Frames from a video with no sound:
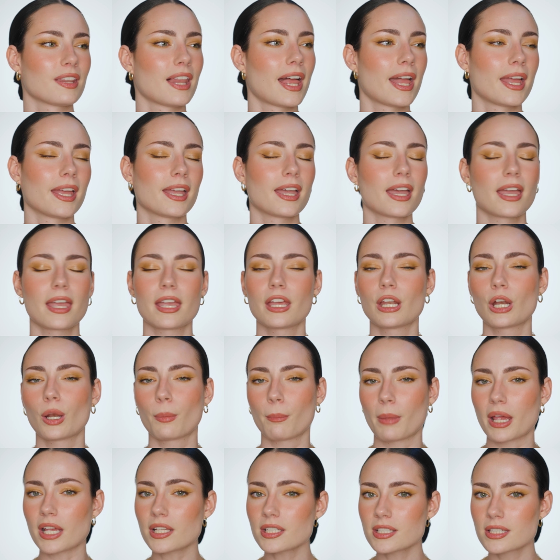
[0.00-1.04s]
like a hit or
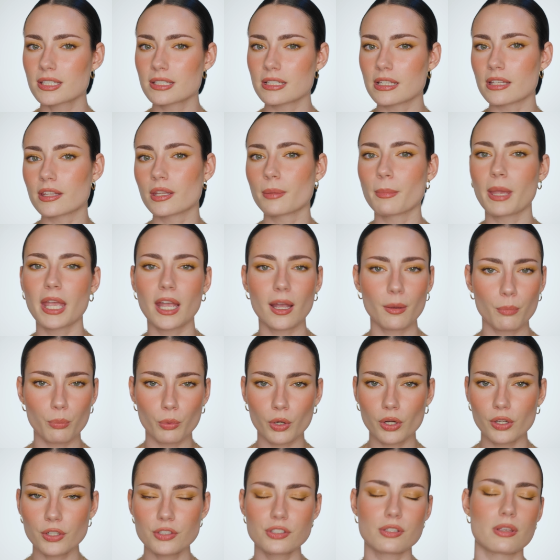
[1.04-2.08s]
miss in the makeup
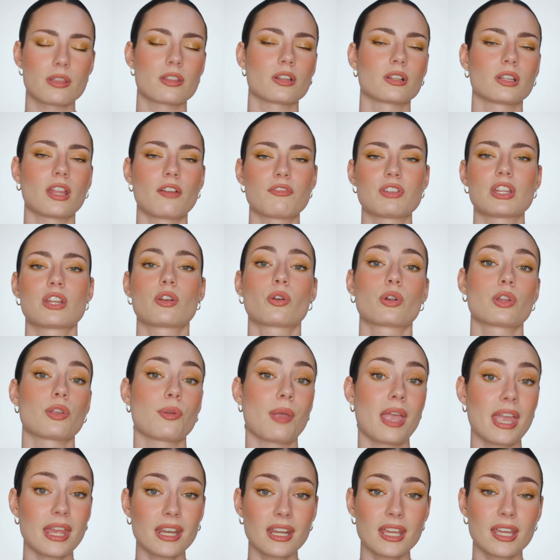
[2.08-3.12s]
world. You either loved it or you
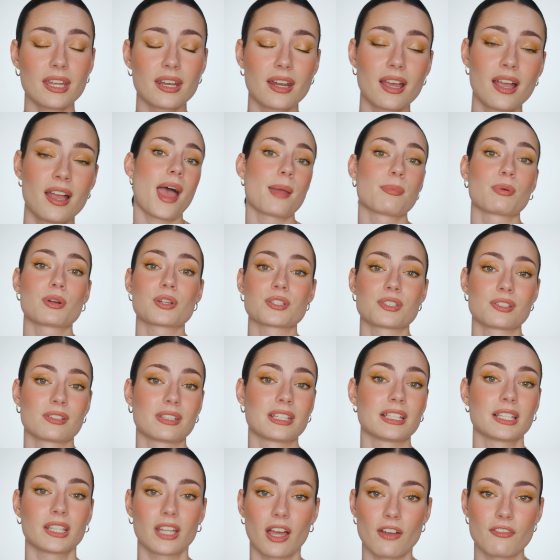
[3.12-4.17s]
hate it. I
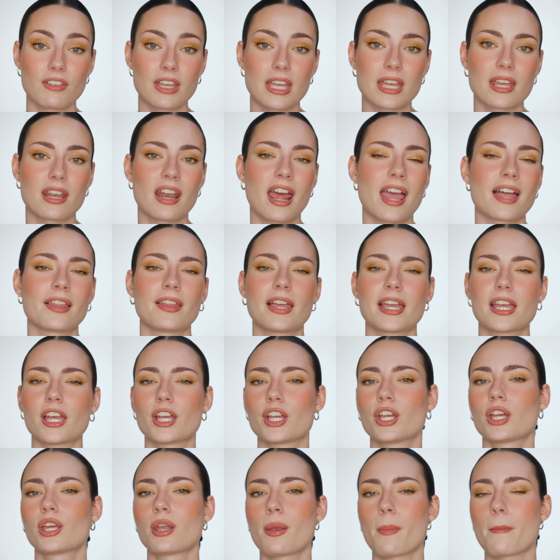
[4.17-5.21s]
personally love it. I like a
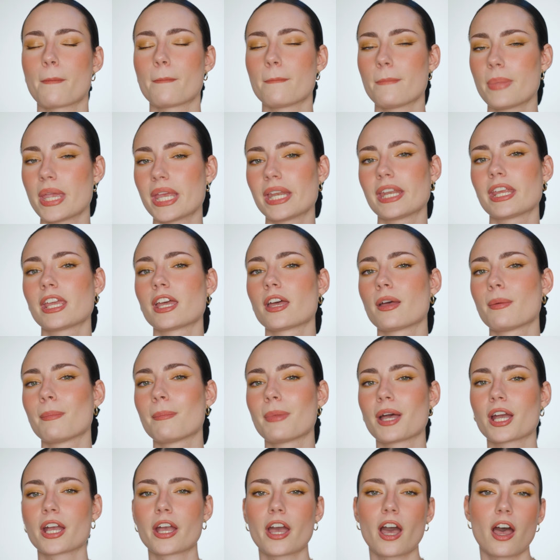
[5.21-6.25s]
good
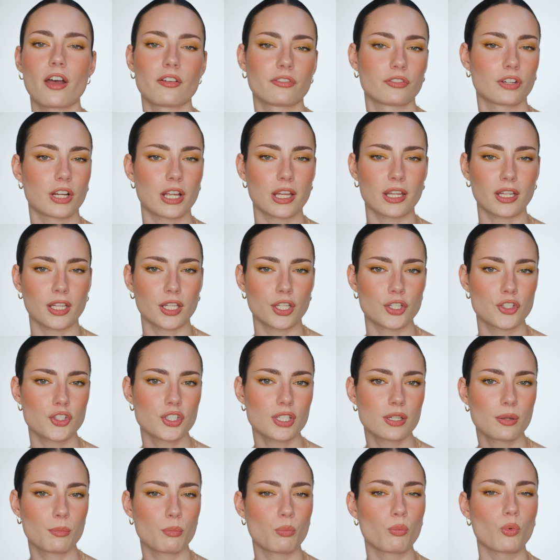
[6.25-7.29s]
medium coverage,
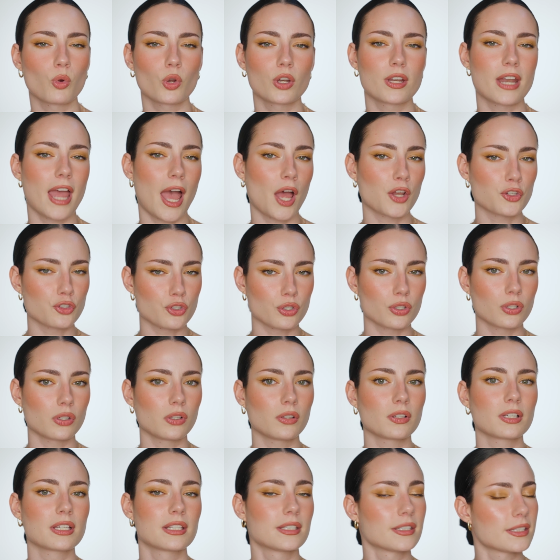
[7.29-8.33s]
more
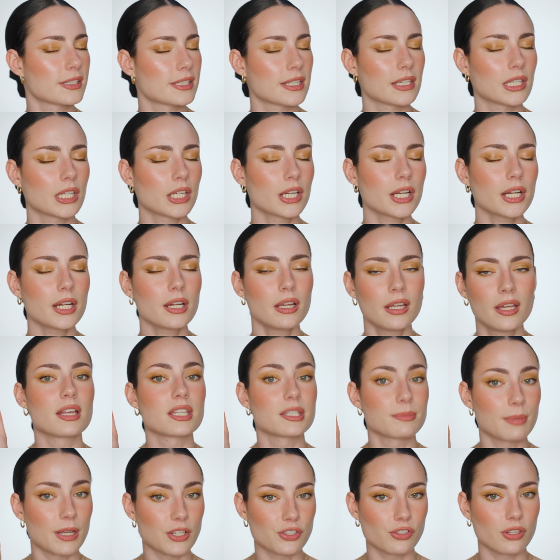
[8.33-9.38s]
natural concealer,
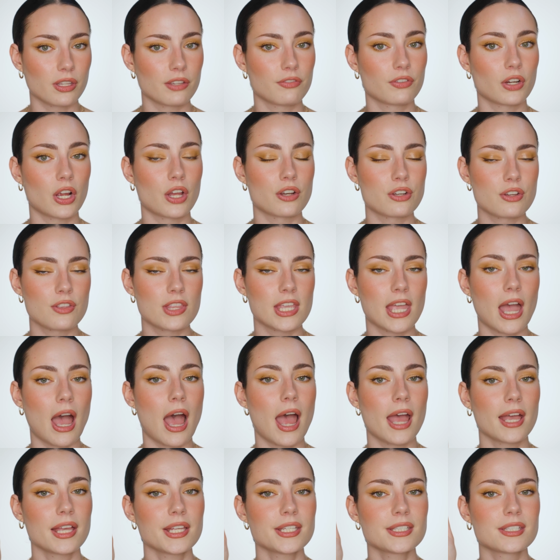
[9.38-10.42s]
especially for under the
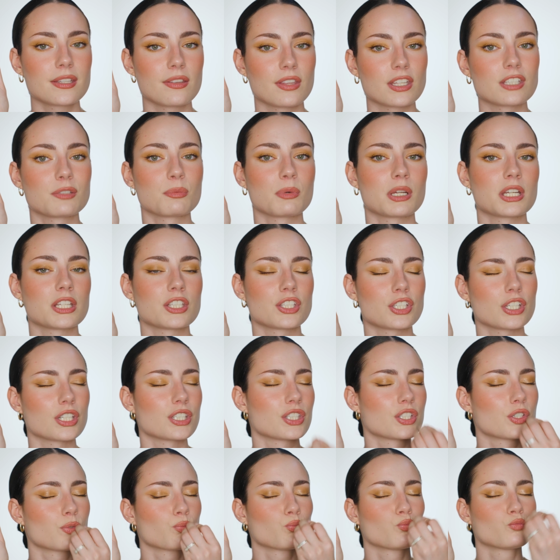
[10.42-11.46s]
eyes. This one is
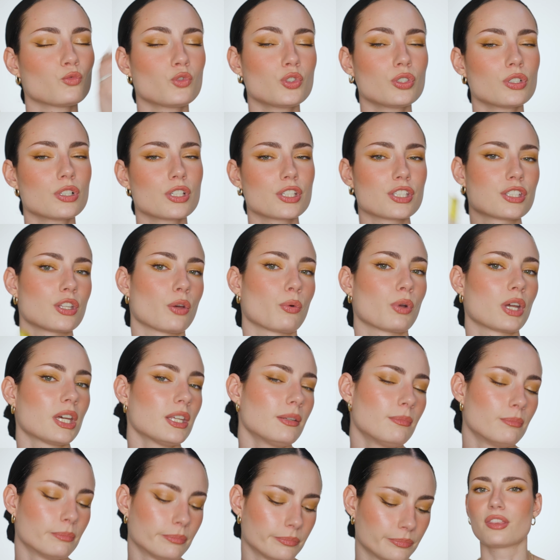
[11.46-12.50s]
just so
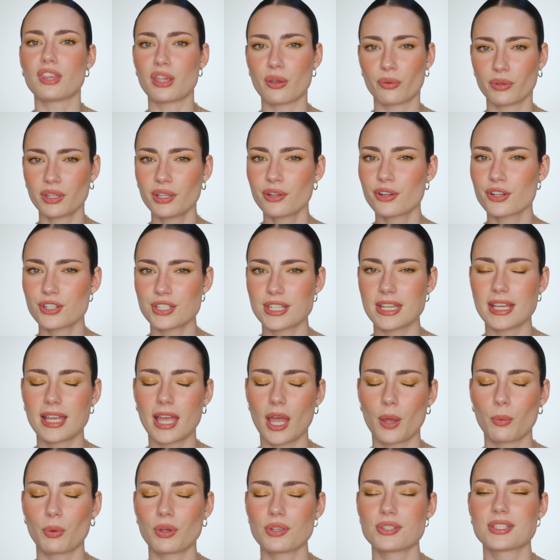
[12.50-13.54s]
good. The only critique
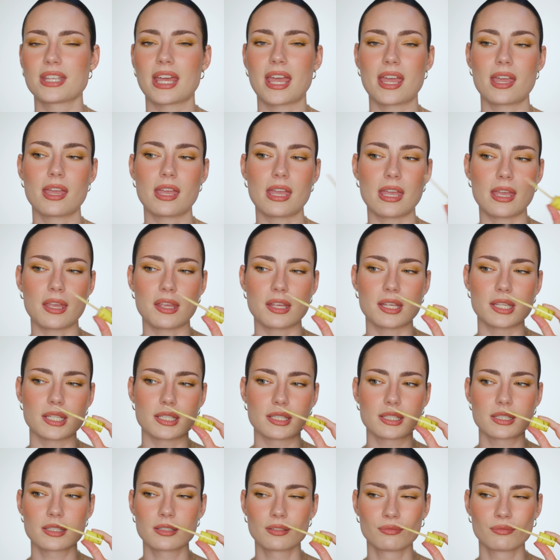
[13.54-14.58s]
I will say is